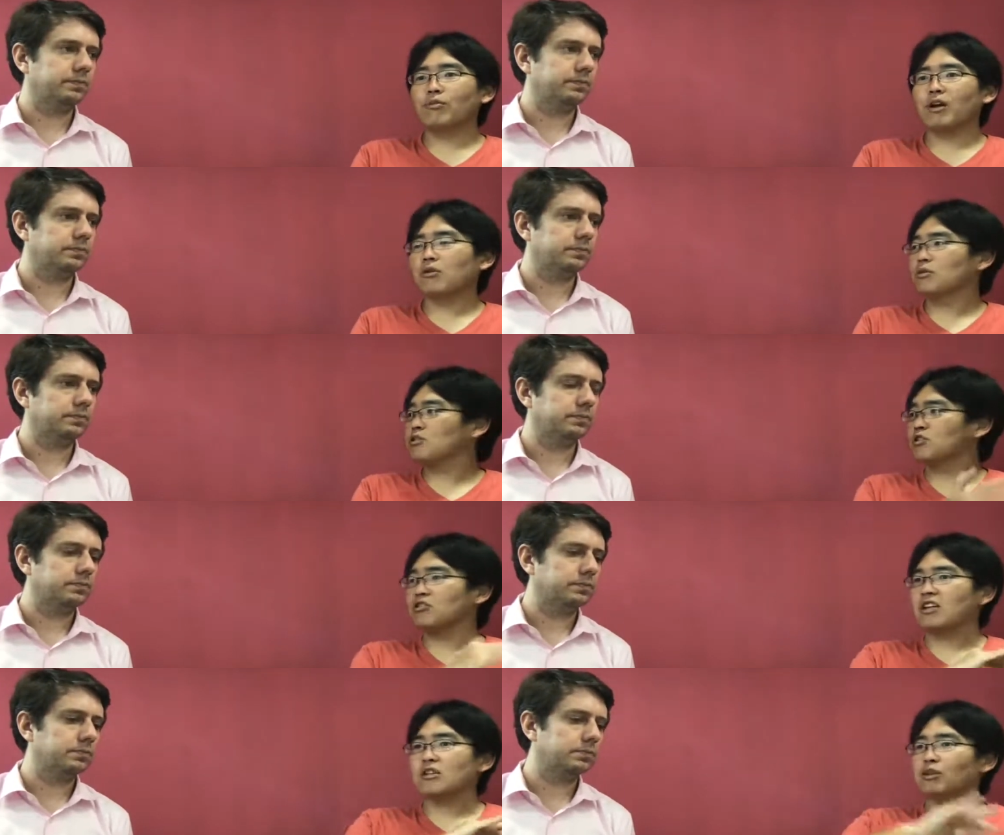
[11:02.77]
Speaker 1: there? Was it just
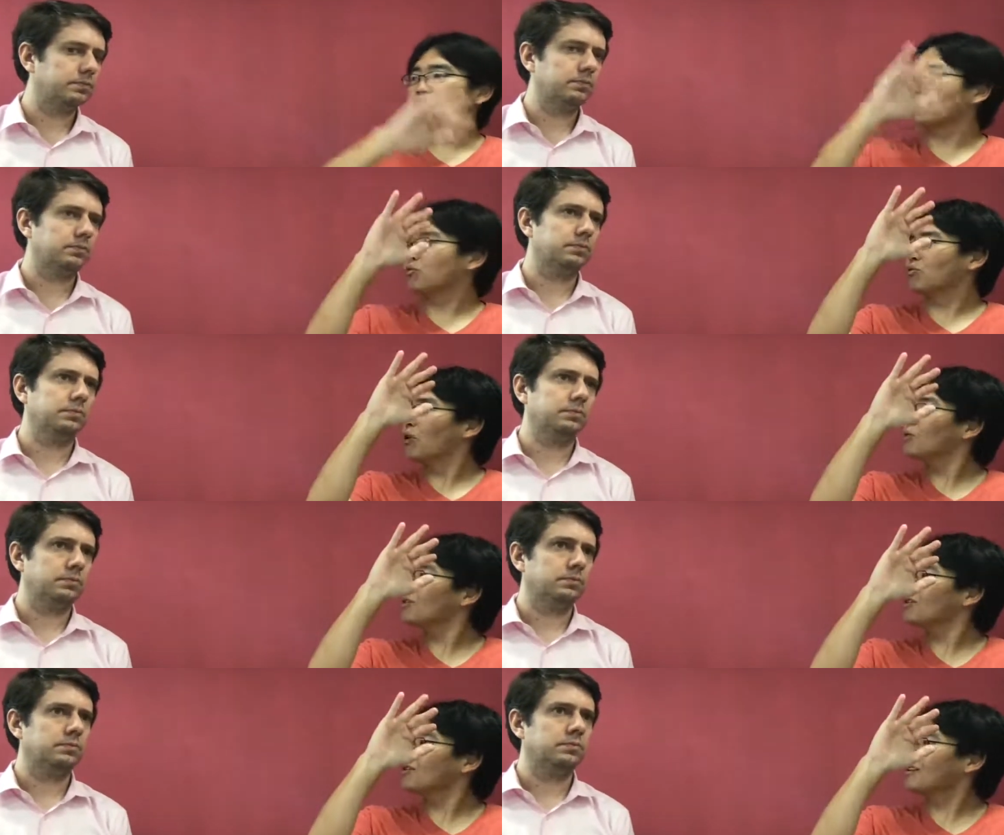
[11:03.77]
exponential
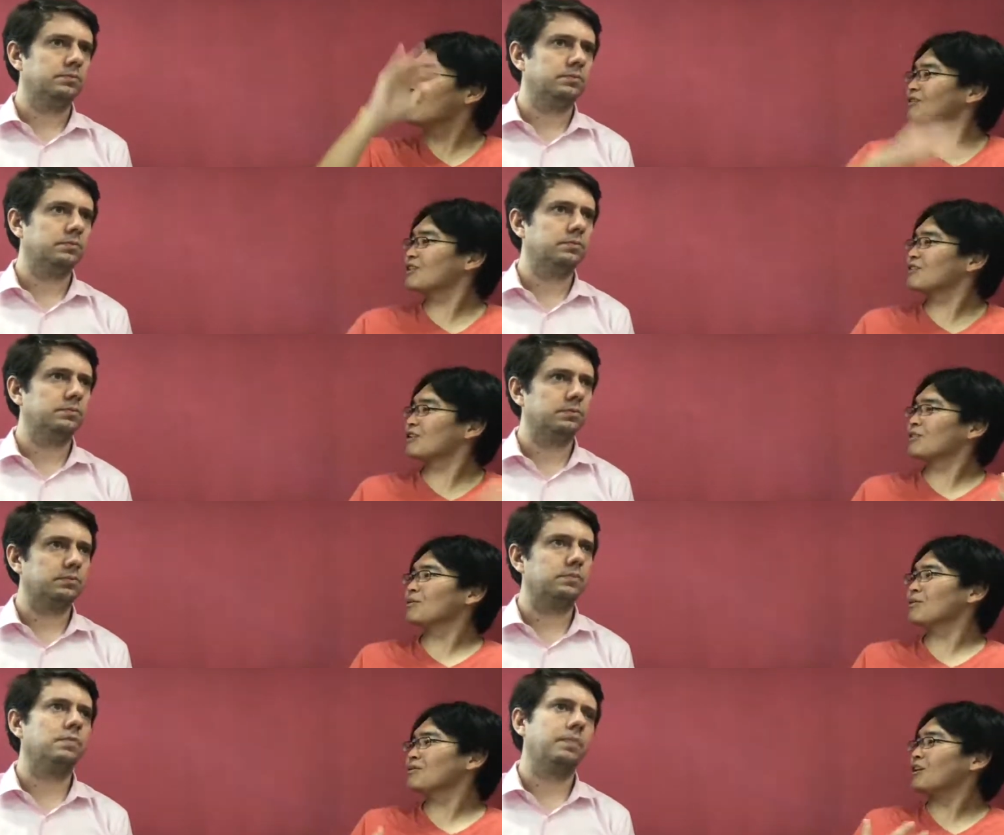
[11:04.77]
growth? Give give us a little
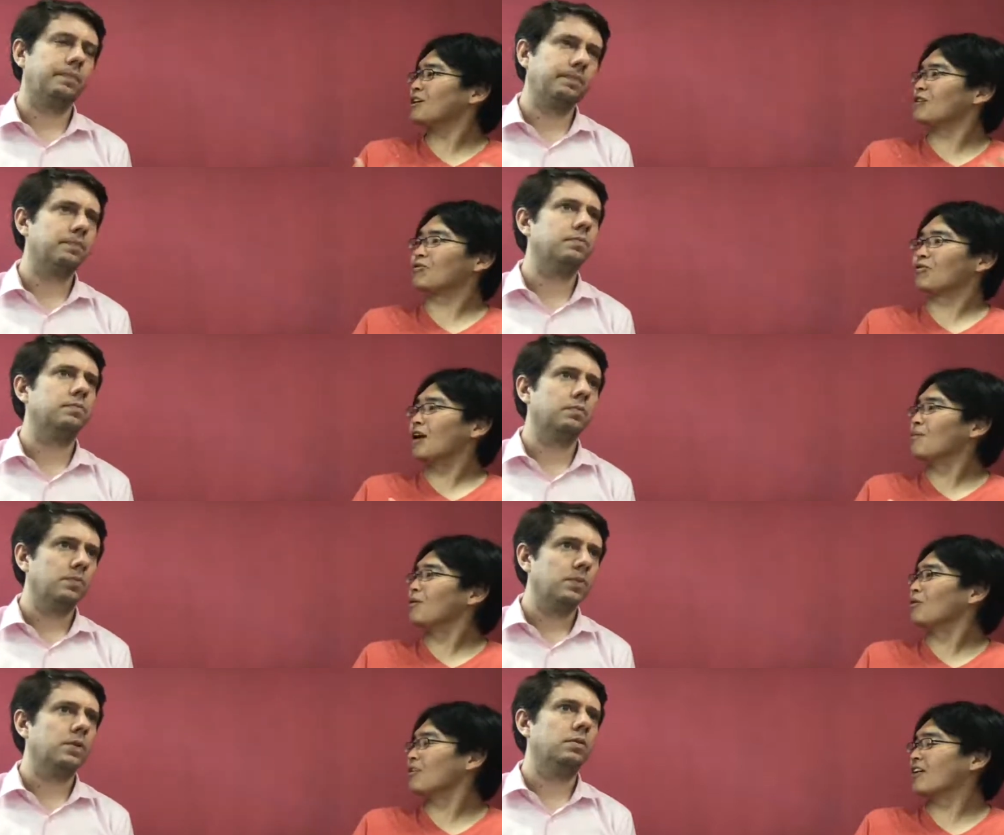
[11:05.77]
bit of like drama.
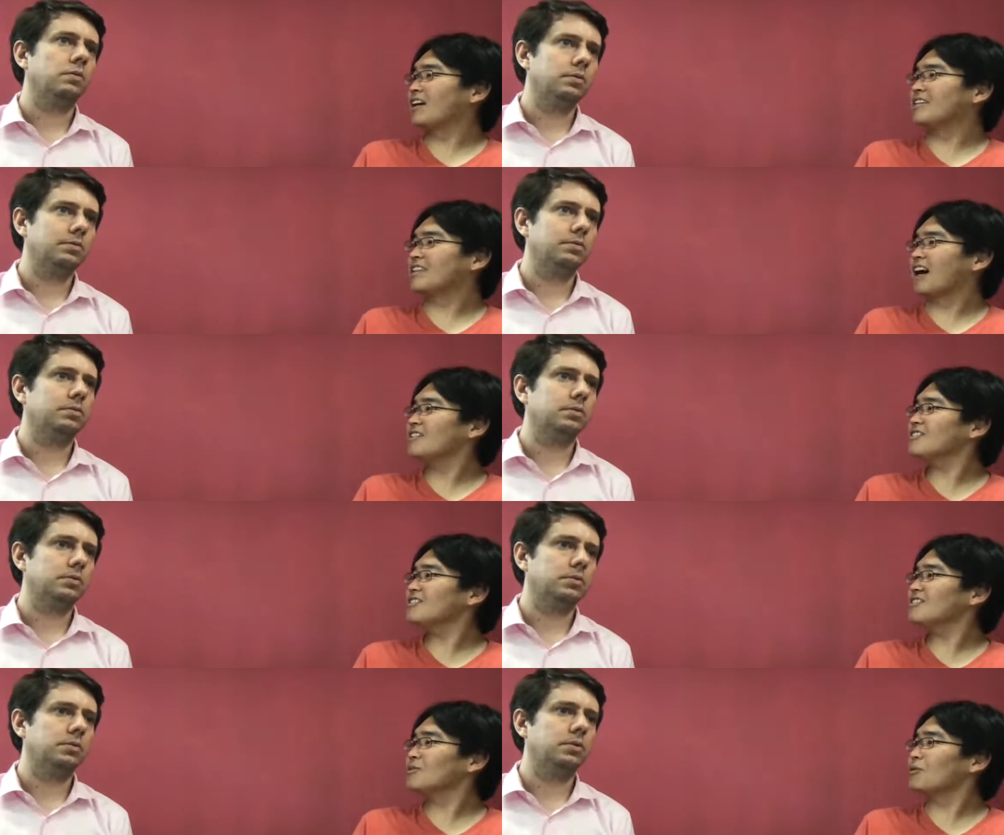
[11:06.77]
Were there any
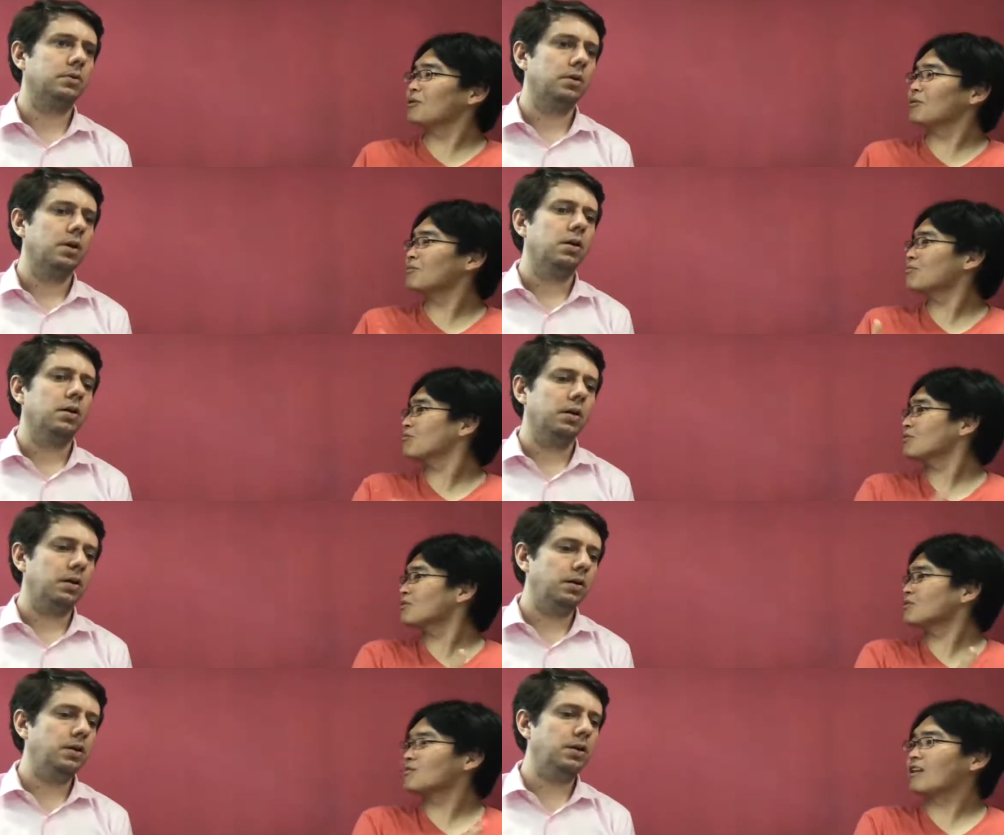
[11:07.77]
challenges, or was it
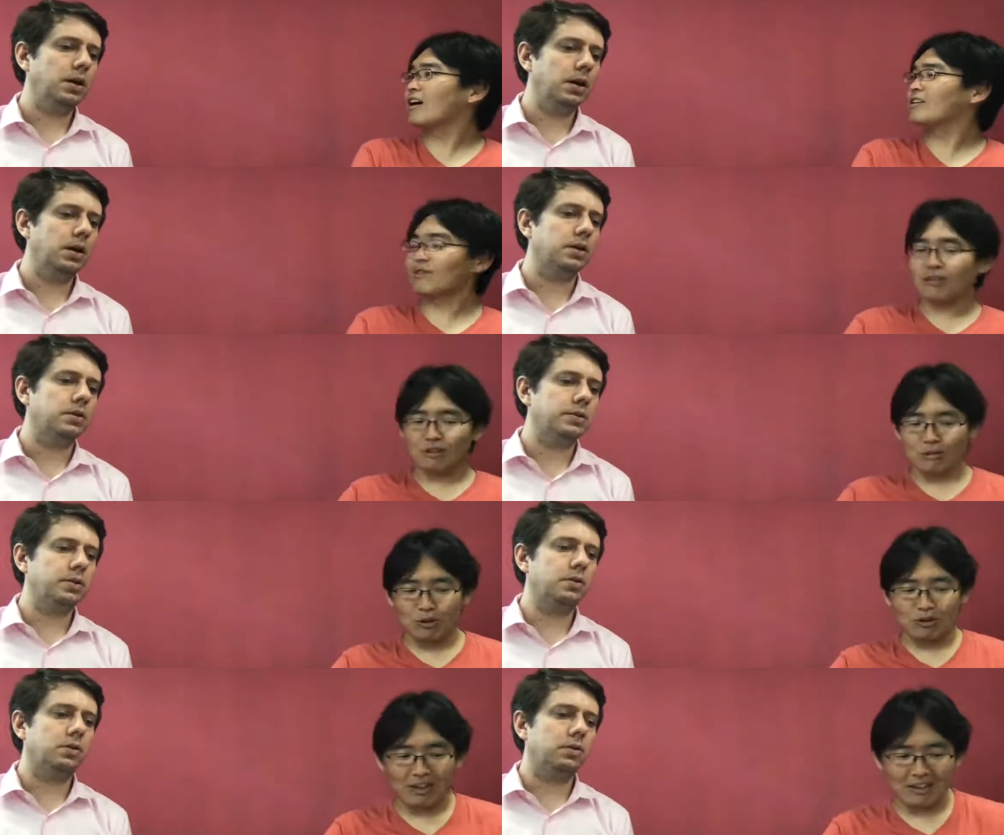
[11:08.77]
Speaker 2: that yeah, was smooth
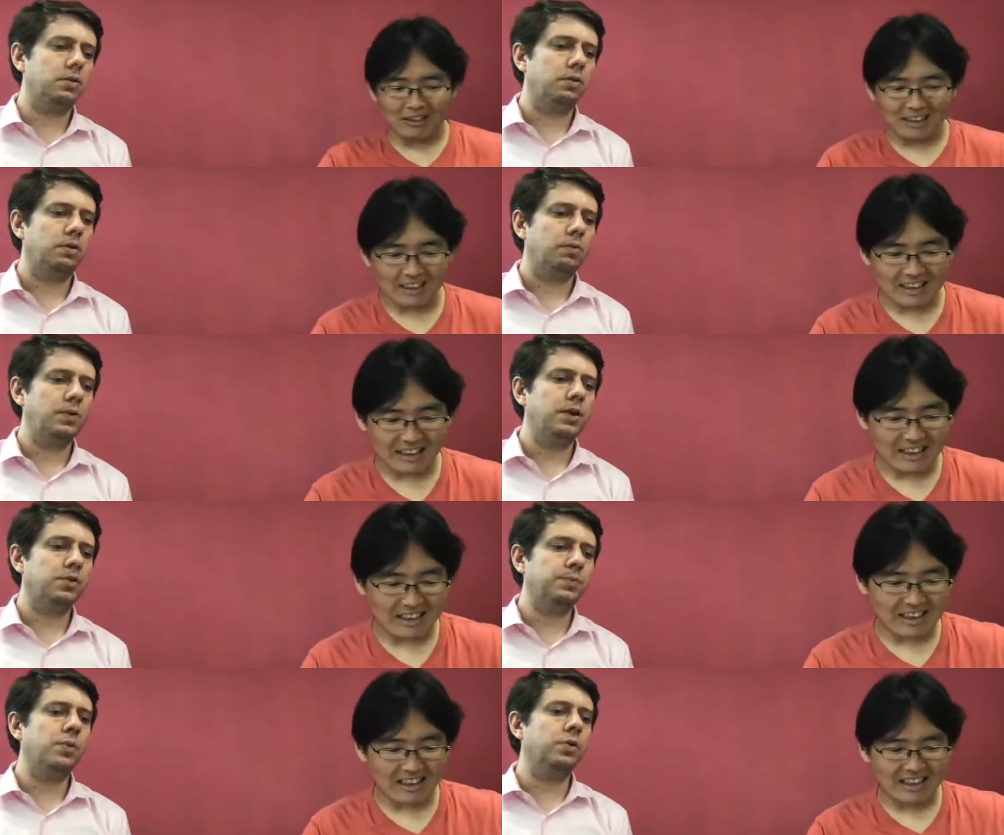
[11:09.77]
so sailing? We
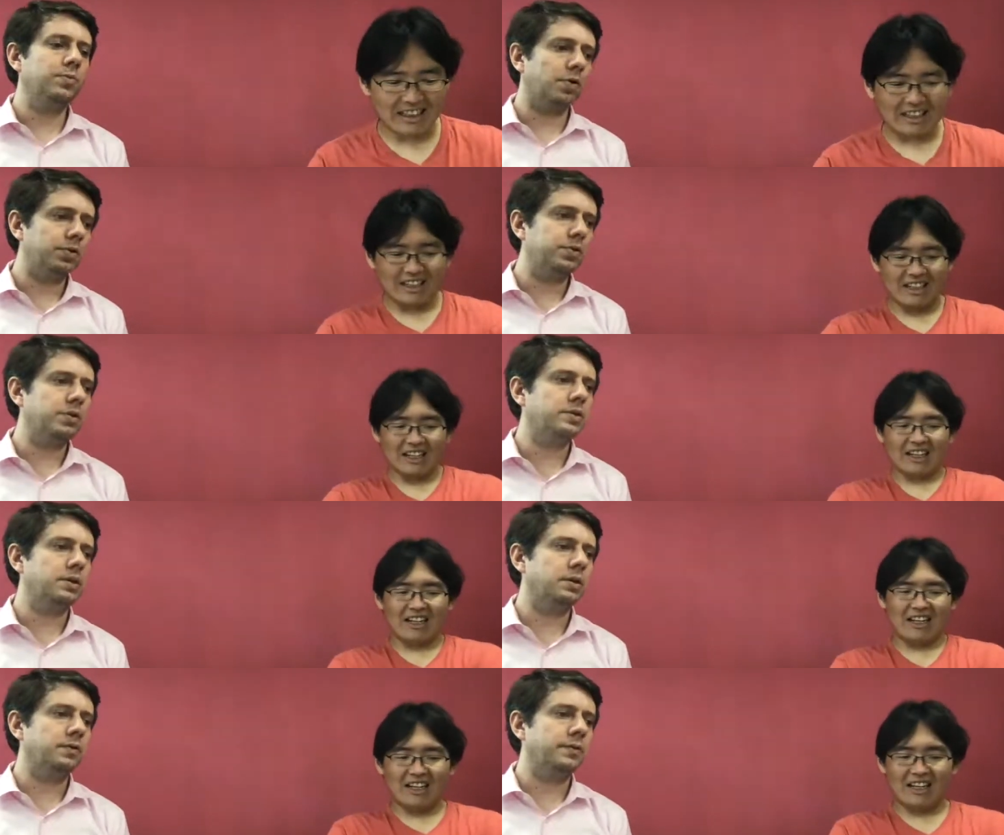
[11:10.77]
got more and more orders,
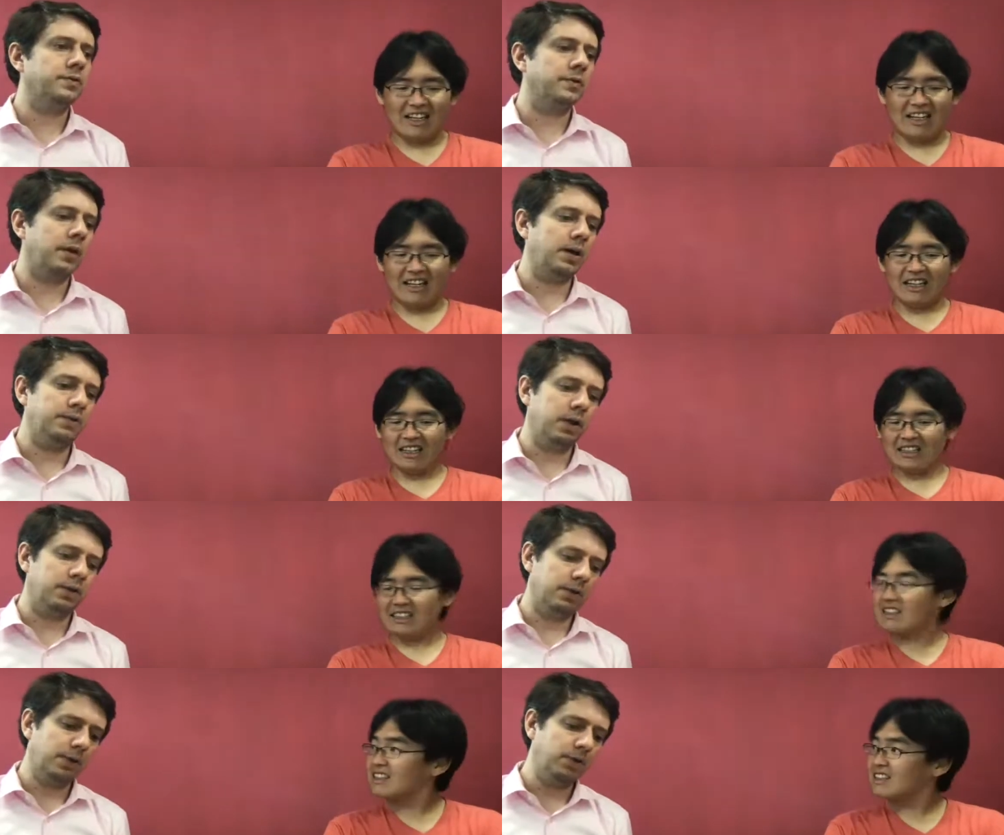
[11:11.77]
and the, at,
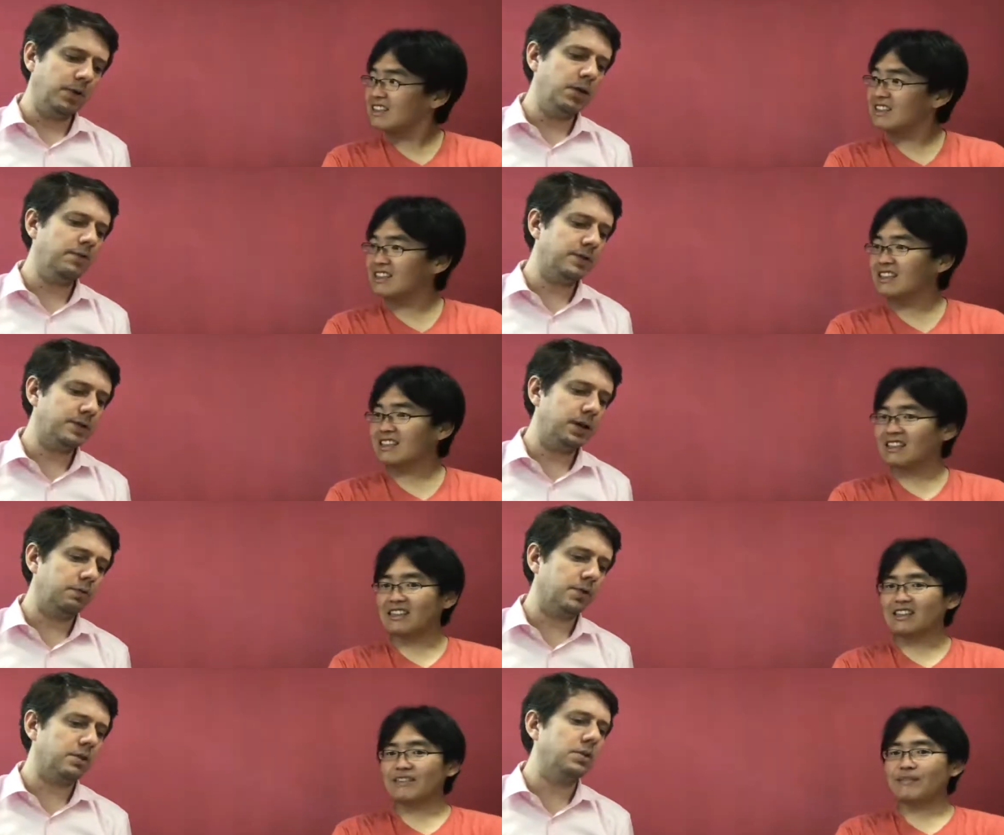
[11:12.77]
at, at the beginning the site
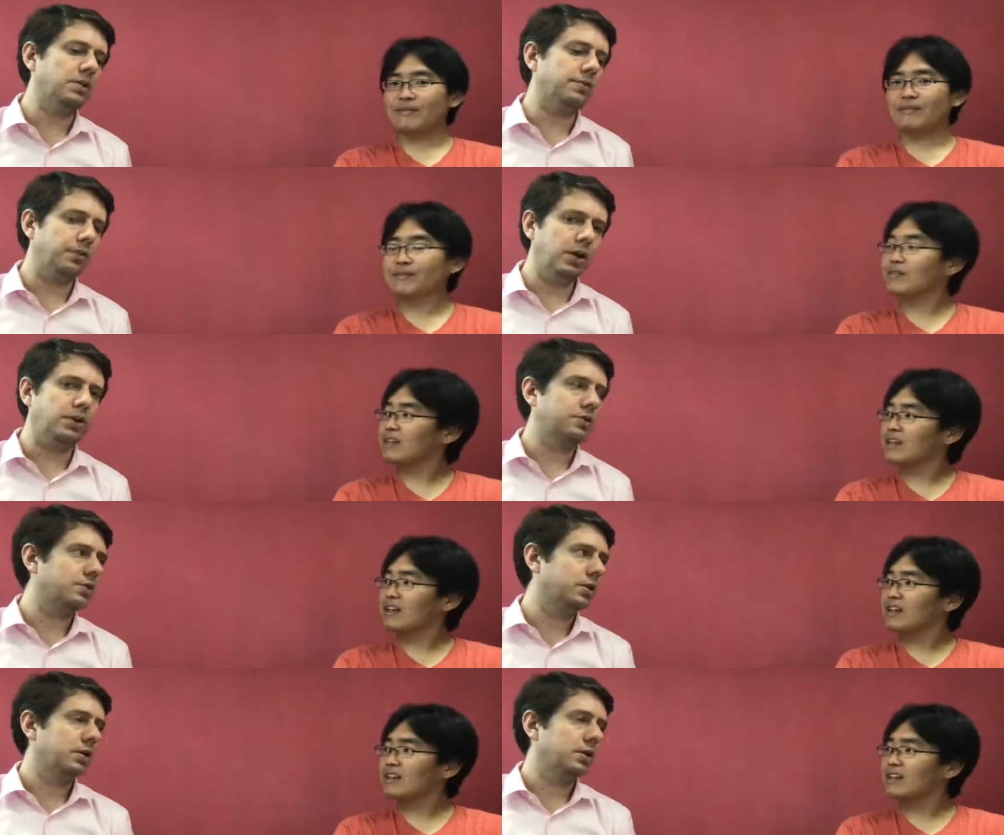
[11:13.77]
was only in French.